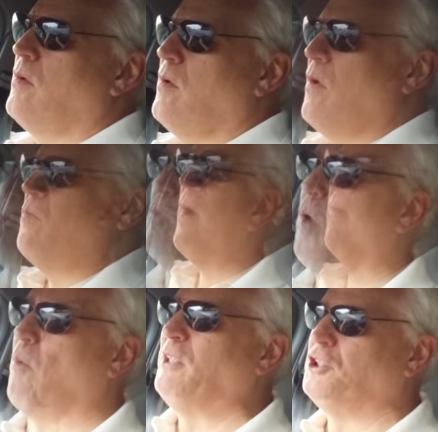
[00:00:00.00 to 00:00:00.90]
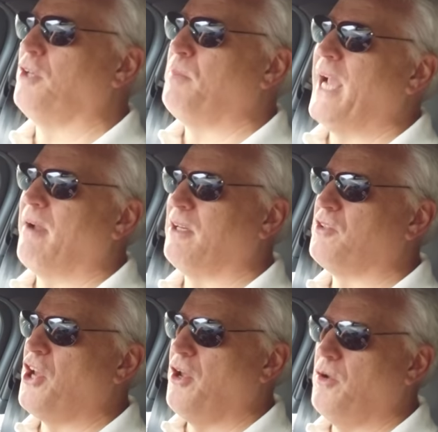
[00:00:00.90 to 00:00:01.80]
be. What we should be able
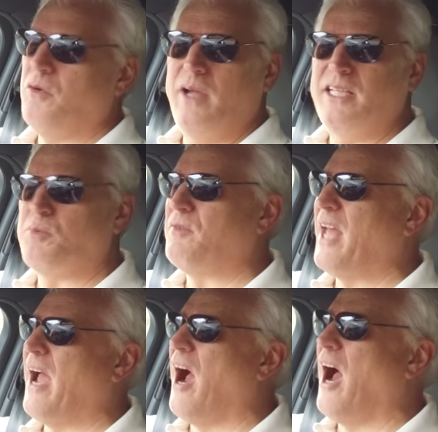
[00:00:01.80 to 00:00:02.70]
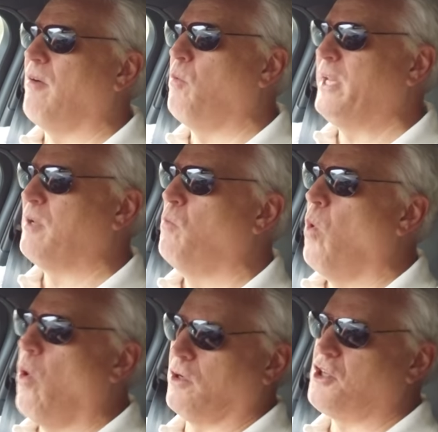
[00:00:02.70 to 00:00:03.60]
to do is with that, uh, we can
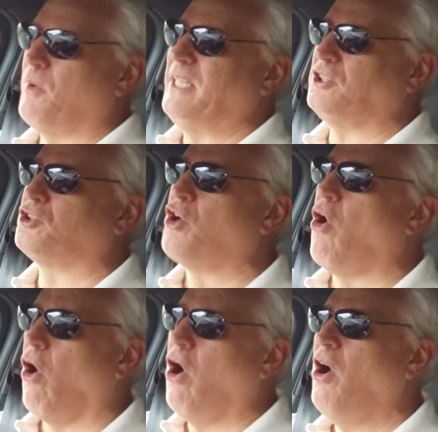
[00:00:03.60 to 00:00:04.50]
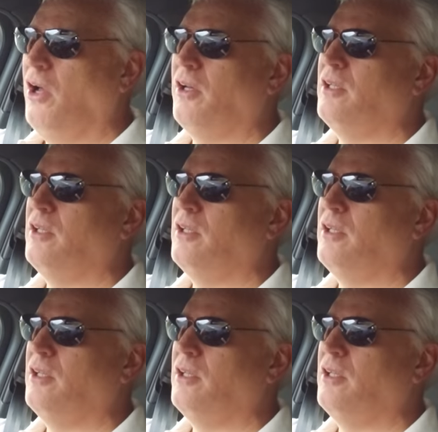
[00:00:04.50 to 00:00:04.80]
walk to each door